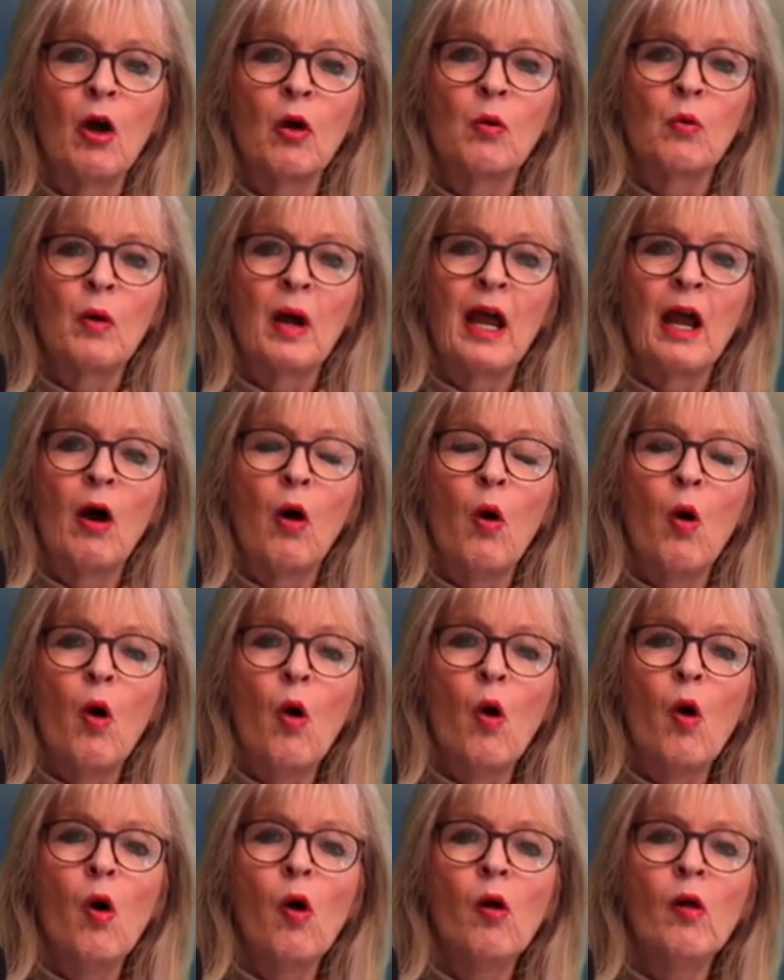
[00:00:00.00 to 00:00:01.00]
where
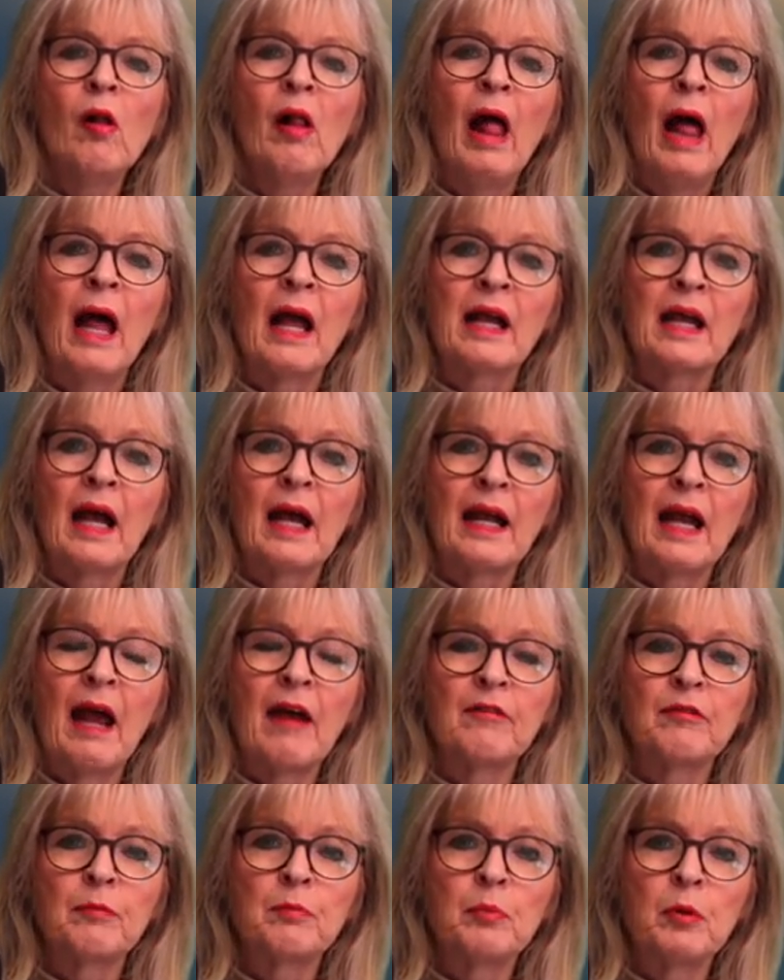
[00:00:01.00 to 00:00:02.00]
all can
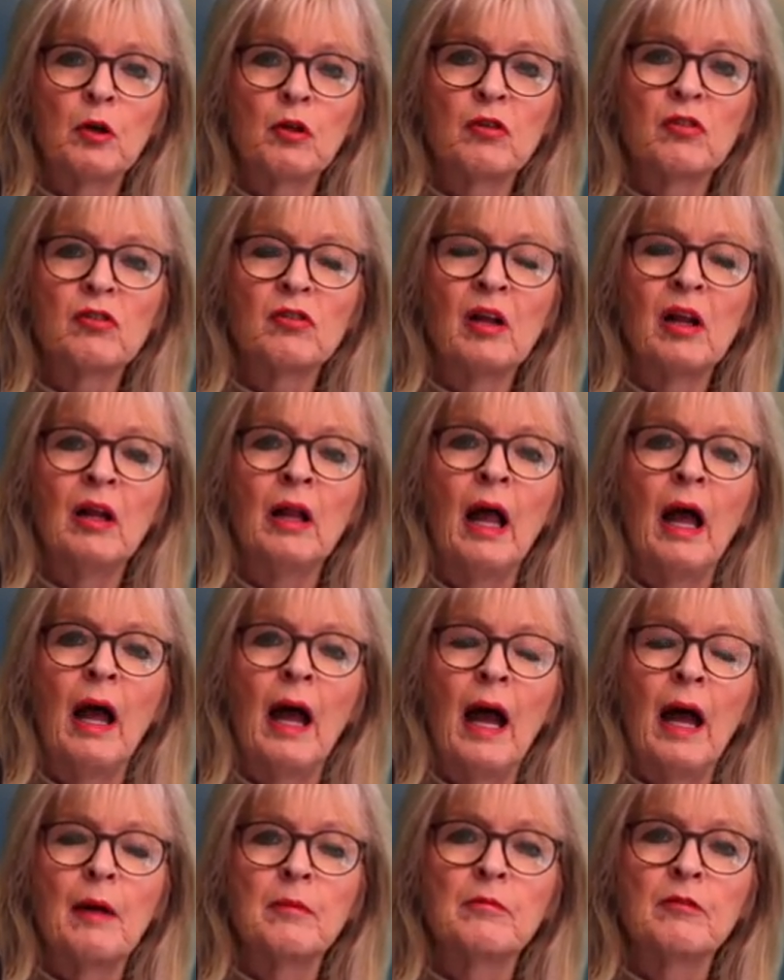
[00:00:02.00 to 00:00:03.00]
have personal
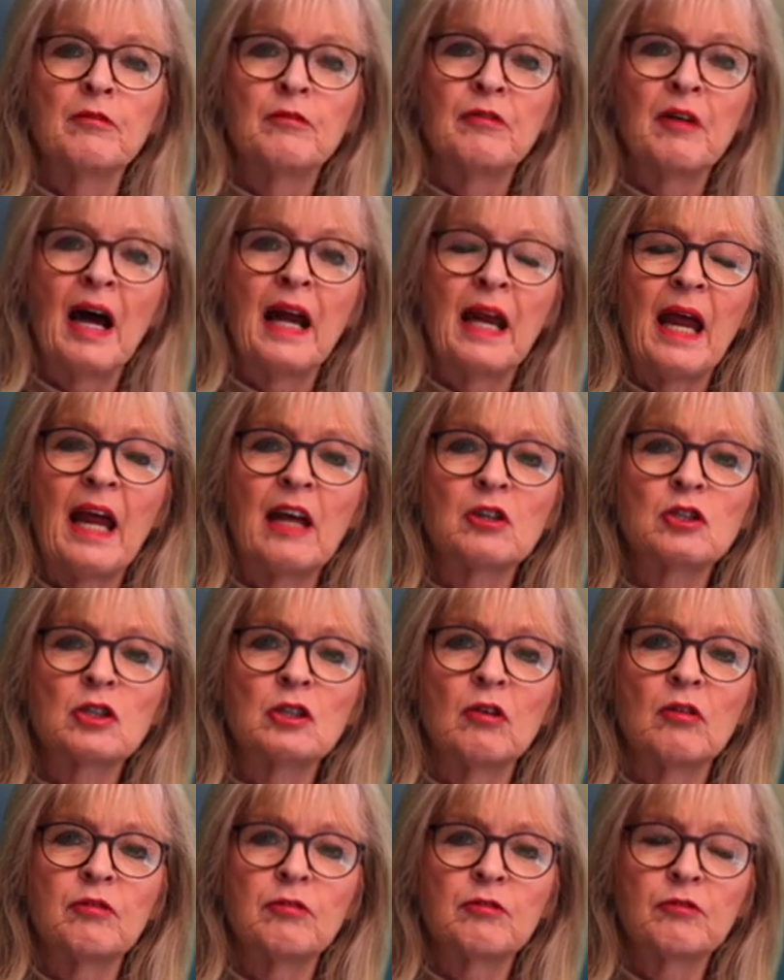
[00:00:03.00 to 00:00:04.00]
and
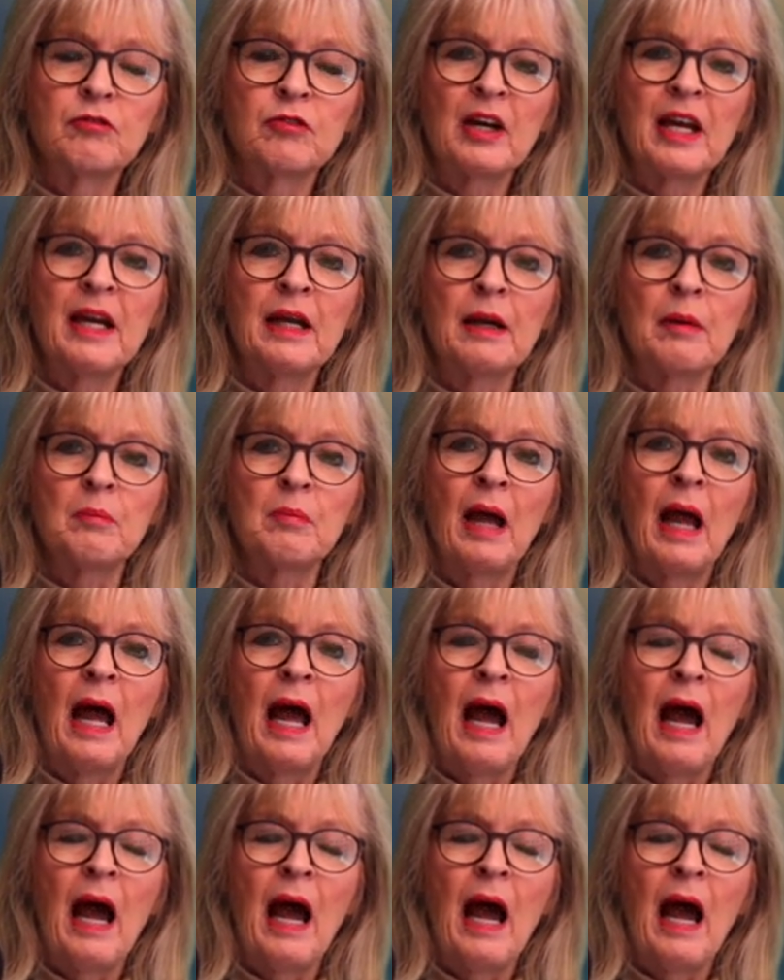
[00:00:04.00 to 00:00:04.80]
financial freedom.